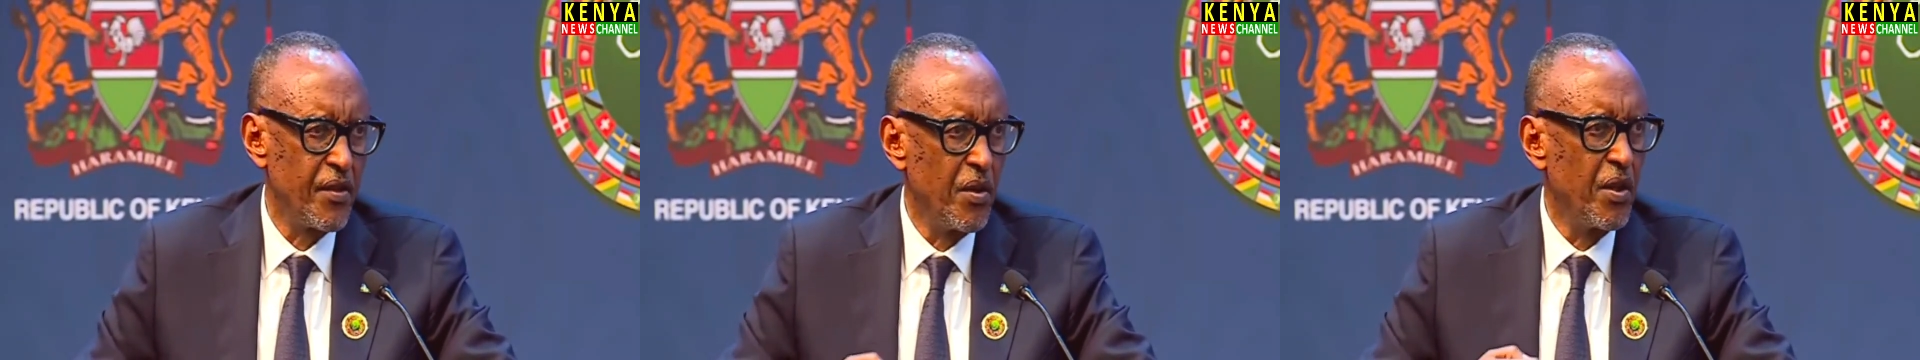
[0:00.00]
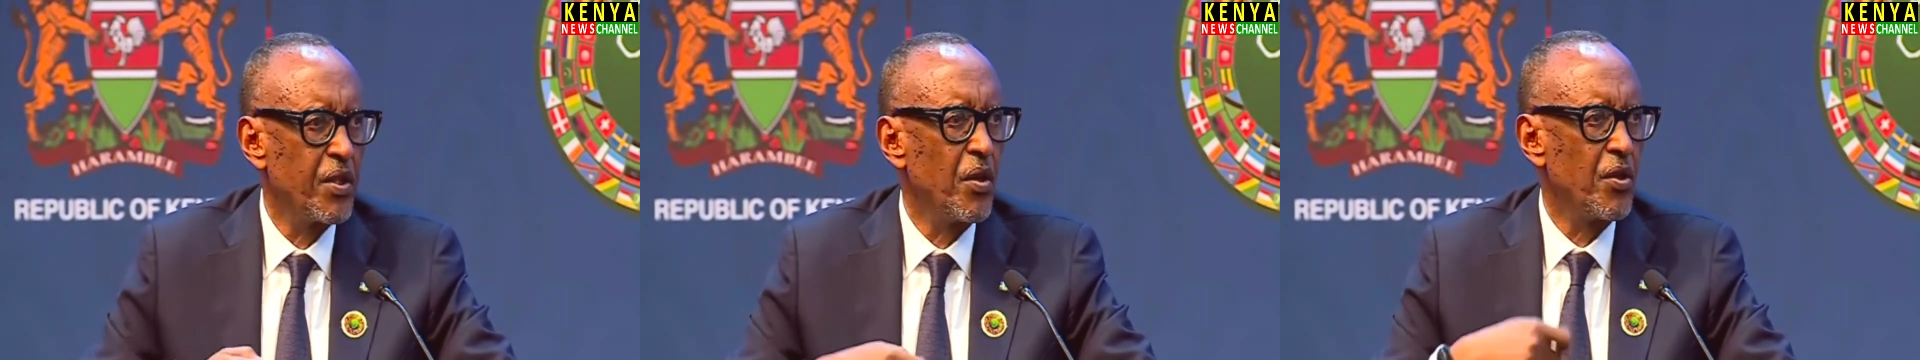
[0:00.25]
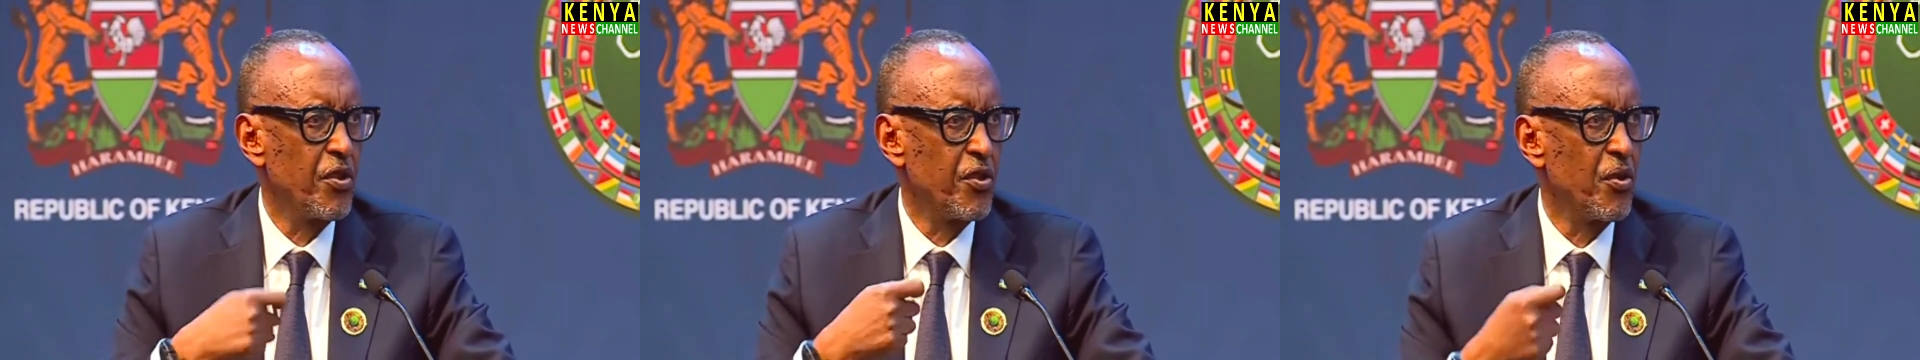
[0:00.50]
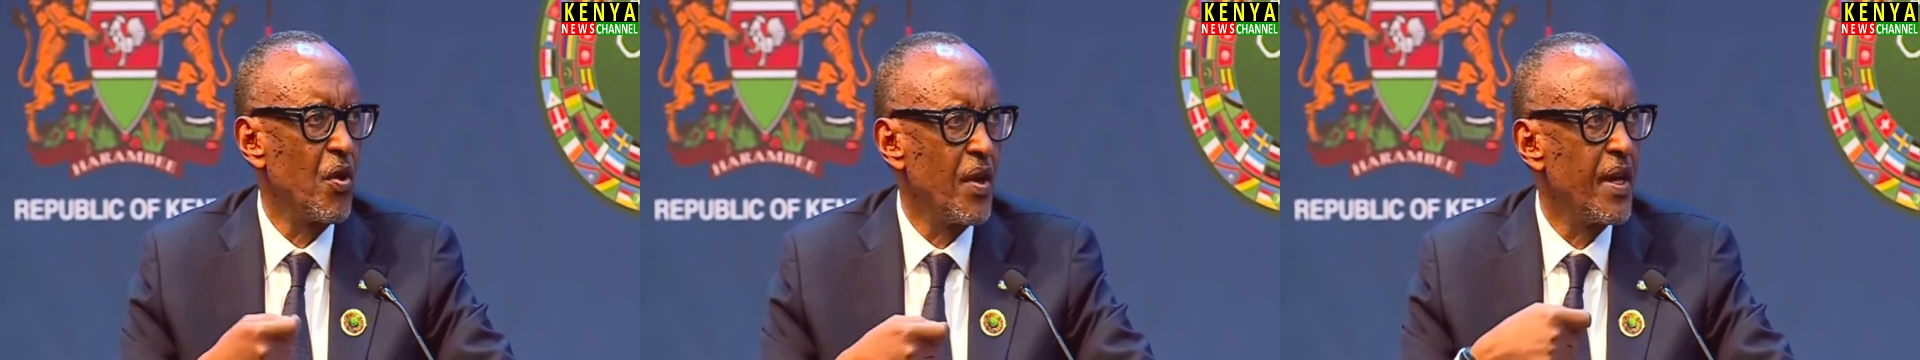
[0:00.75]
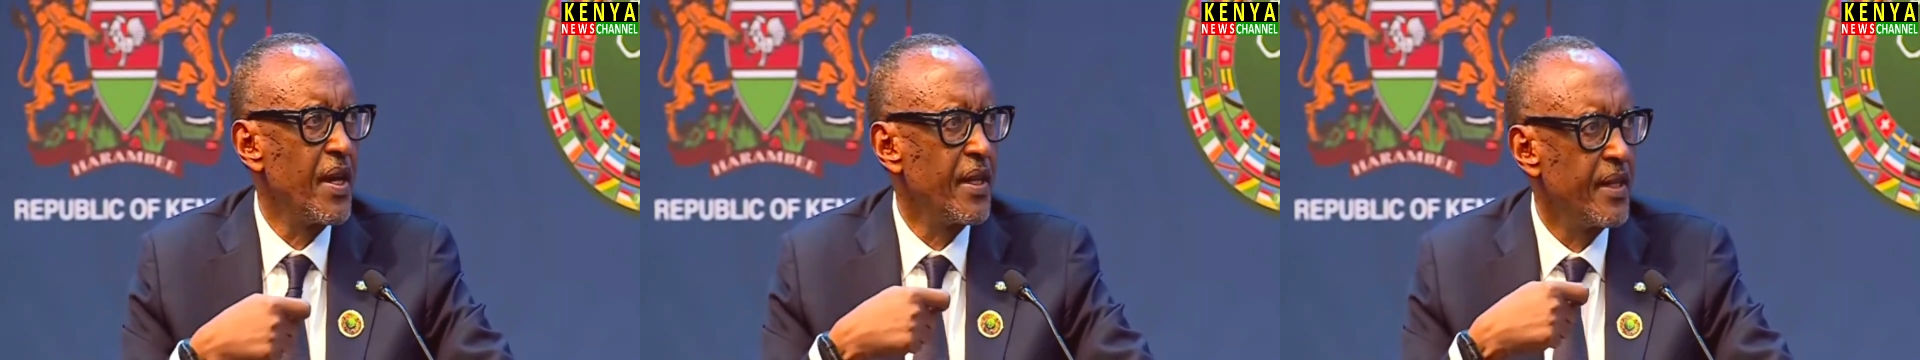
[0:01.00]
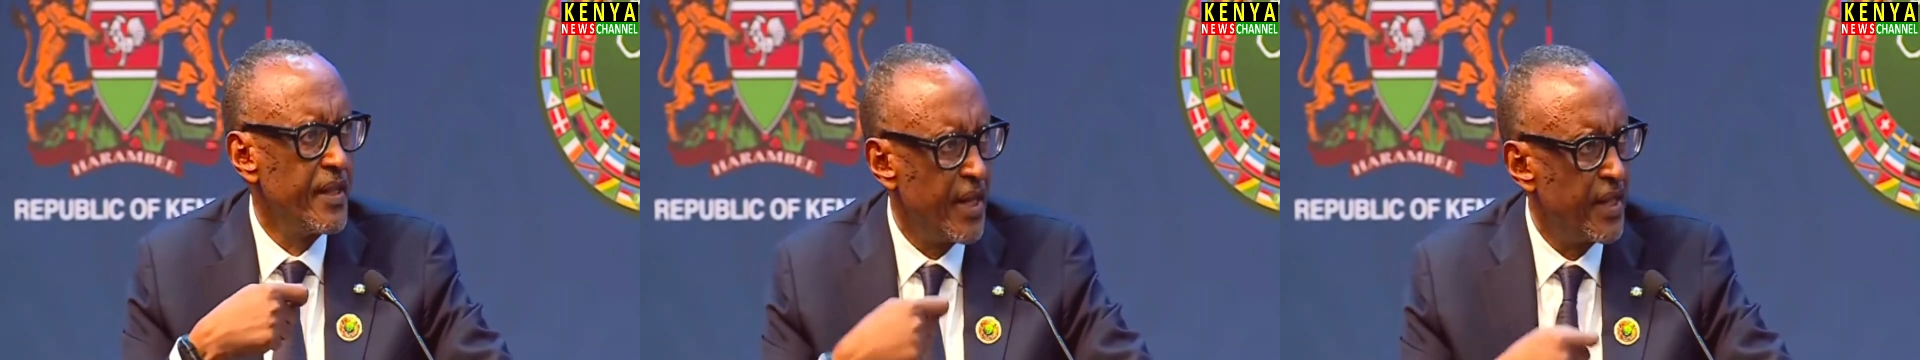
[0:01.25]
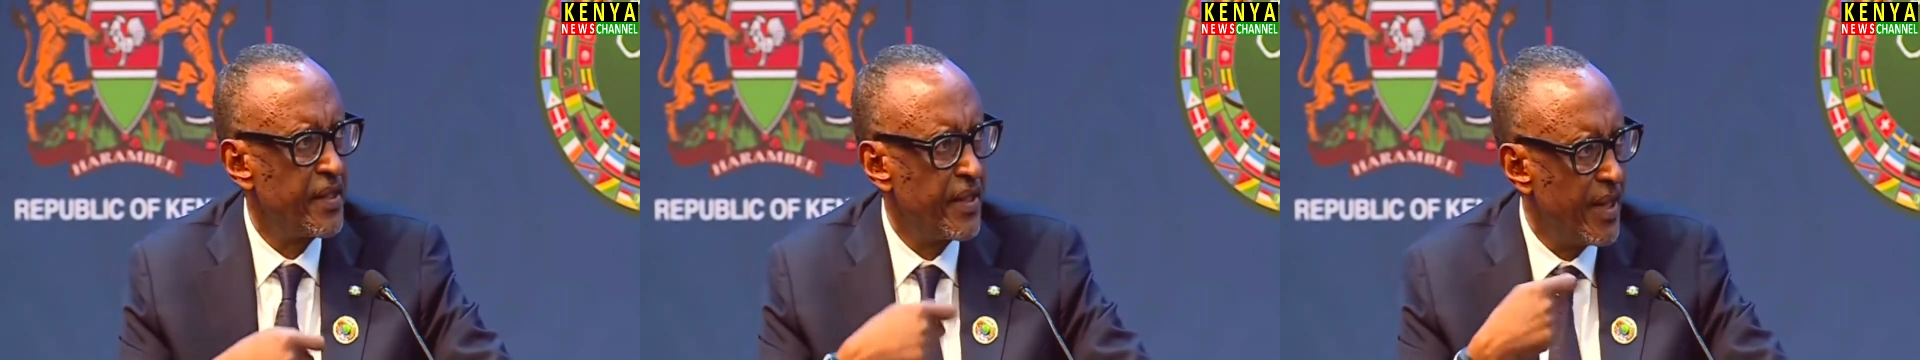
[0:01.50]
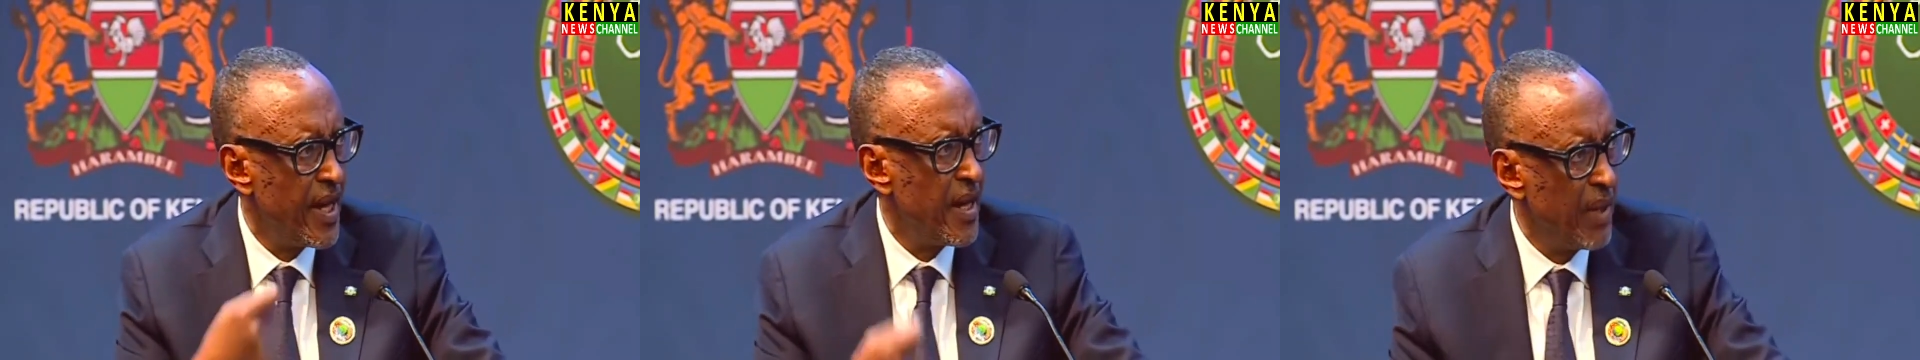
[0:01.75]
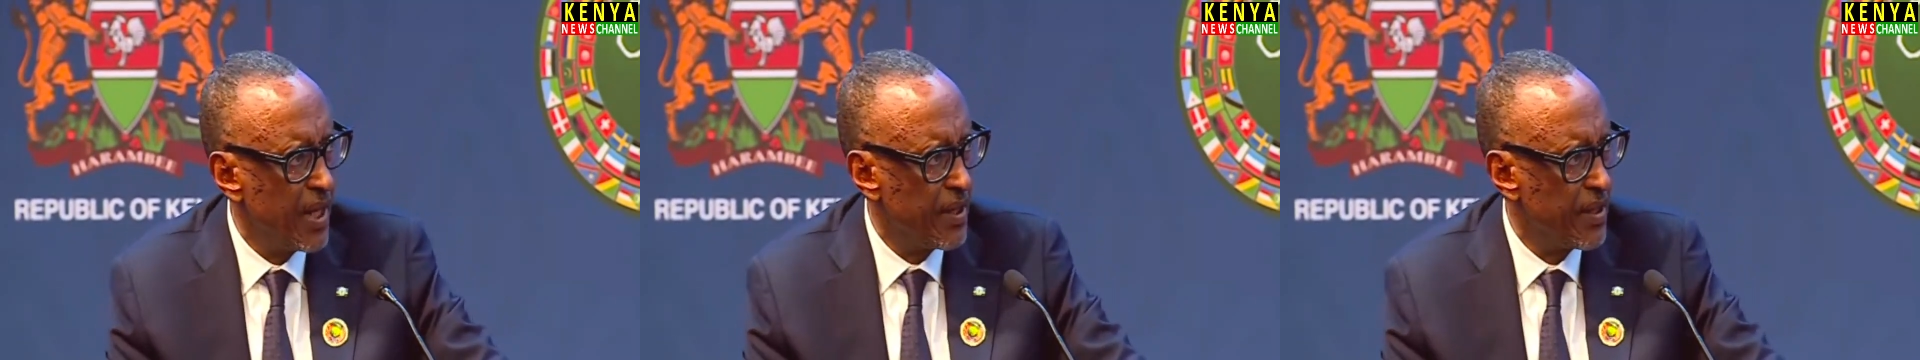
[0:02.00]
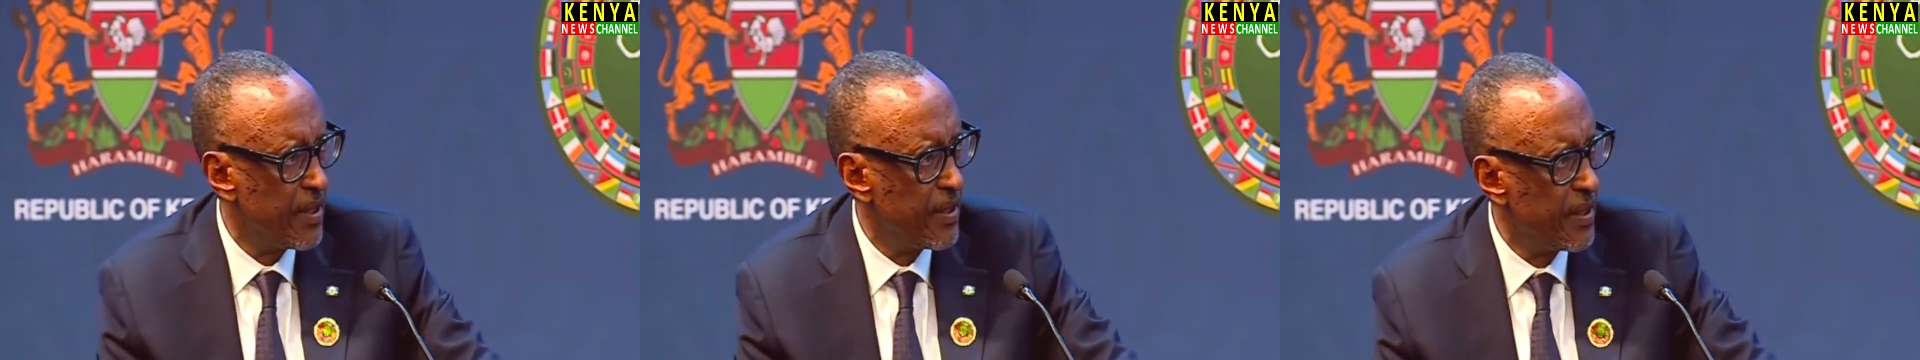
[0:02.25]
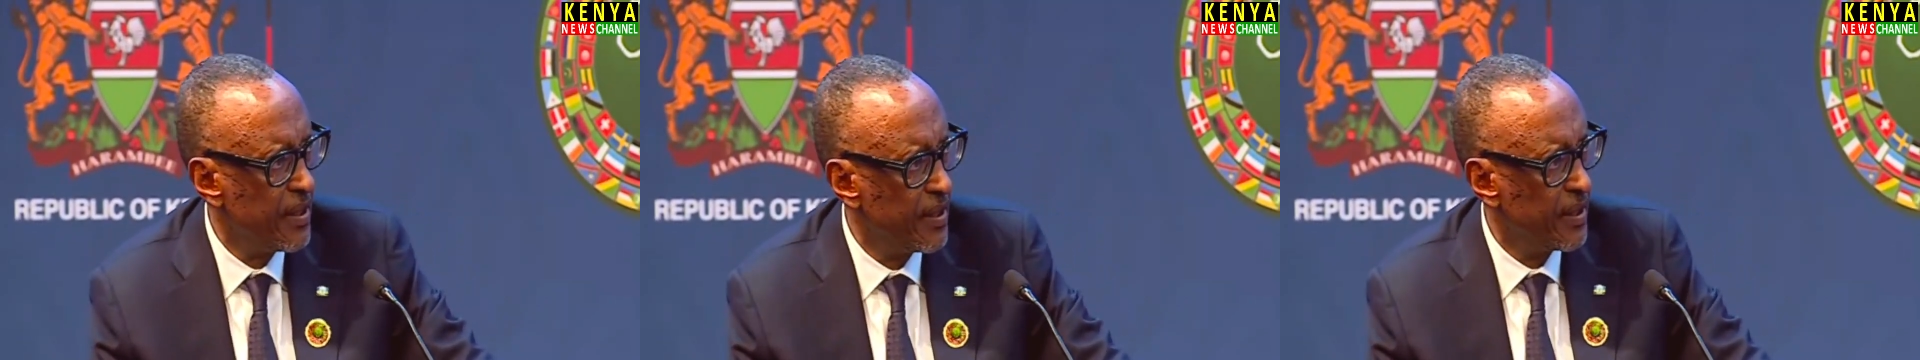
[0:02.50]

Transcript: not also just numbers.